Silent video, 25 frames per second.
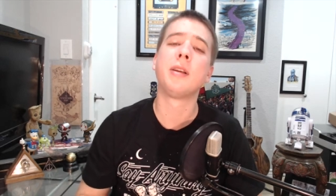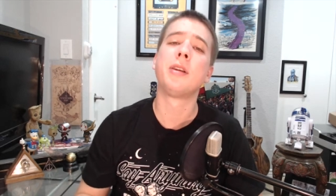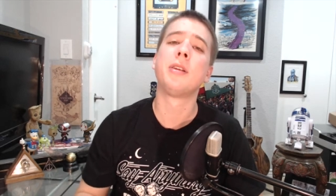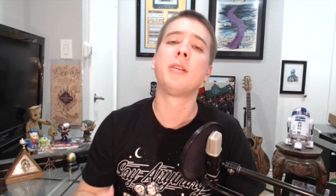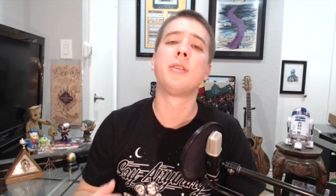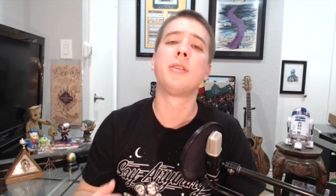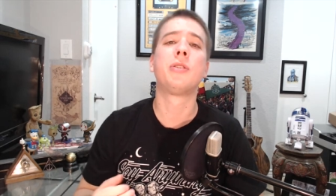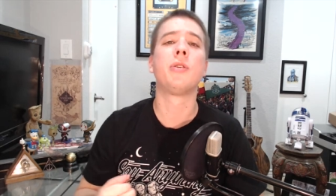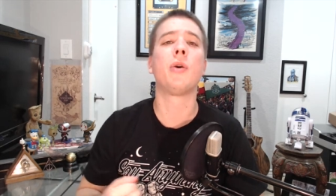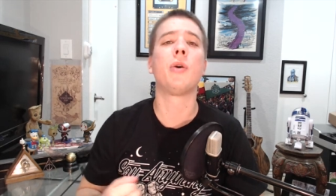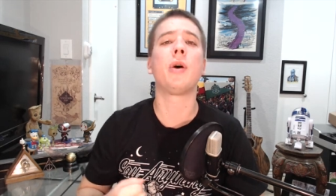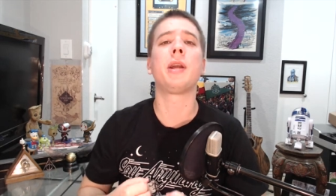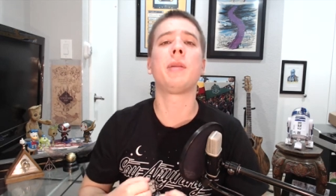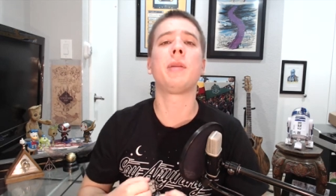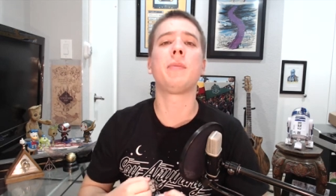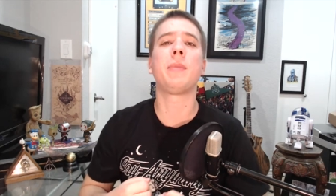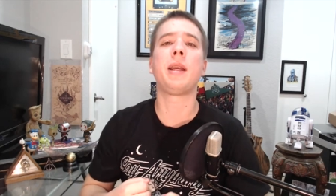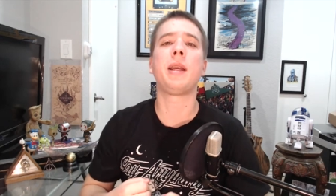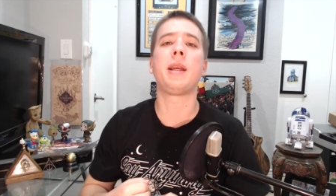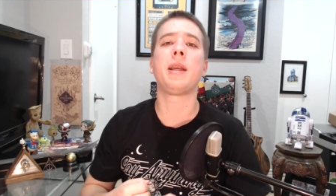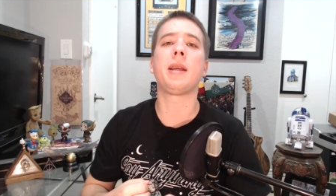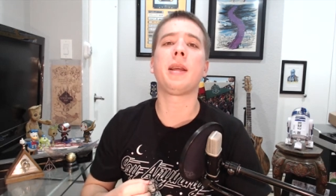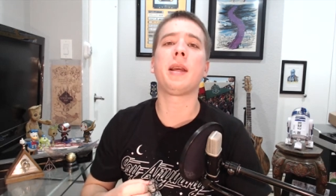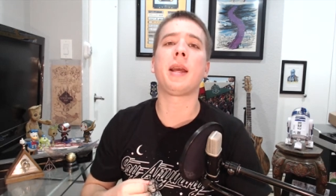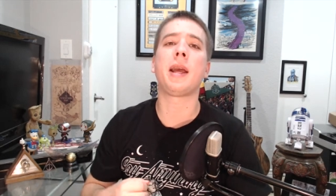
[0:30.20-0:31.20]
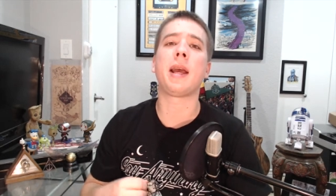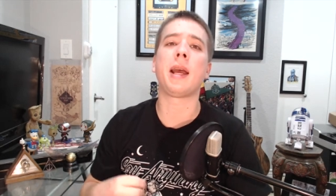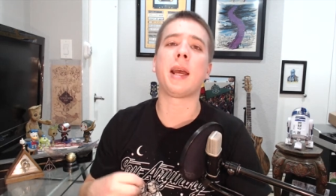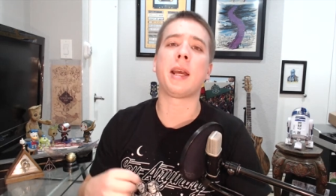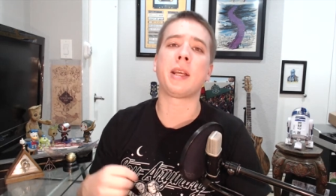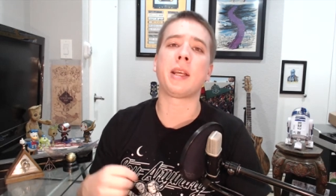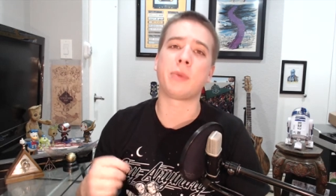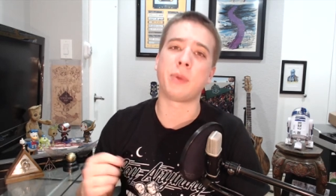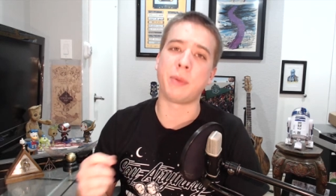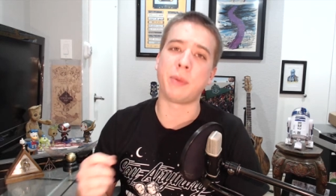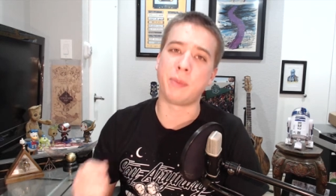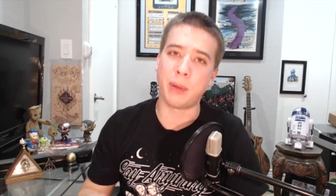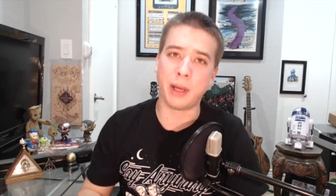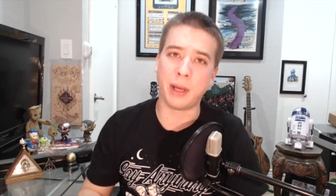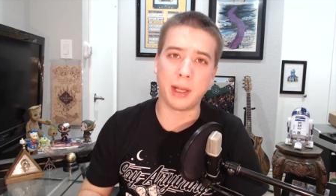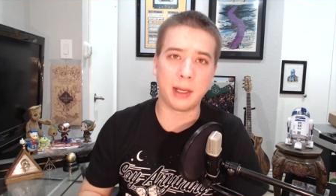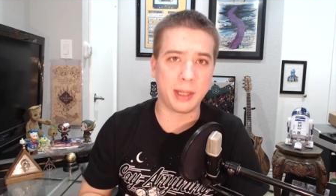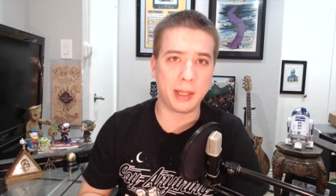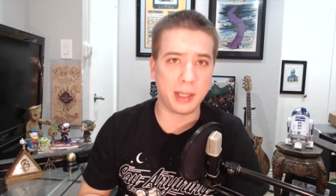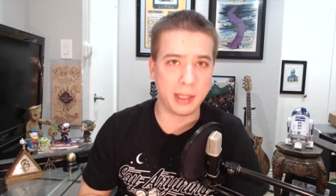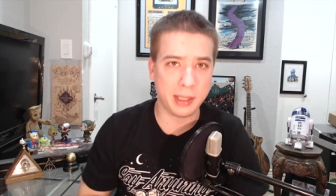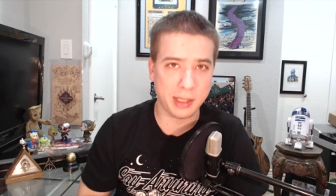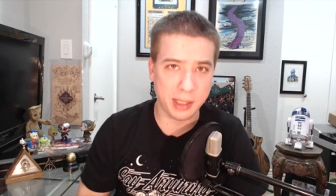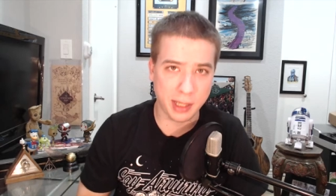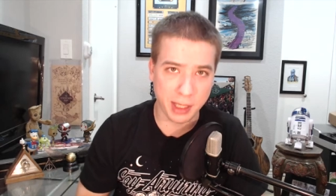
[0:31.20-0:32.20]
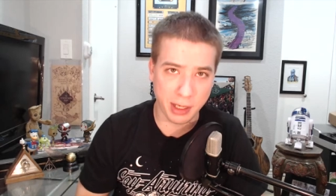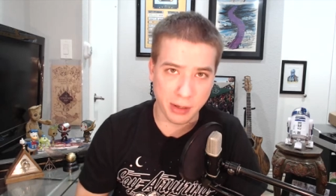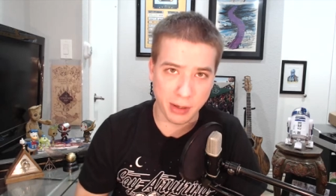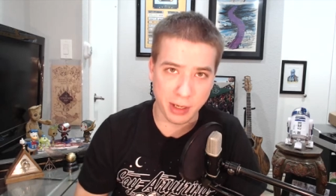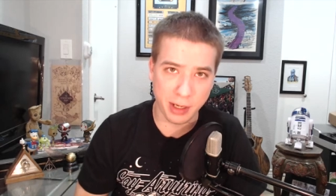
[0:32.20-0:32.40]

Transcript: join me as we pick this theory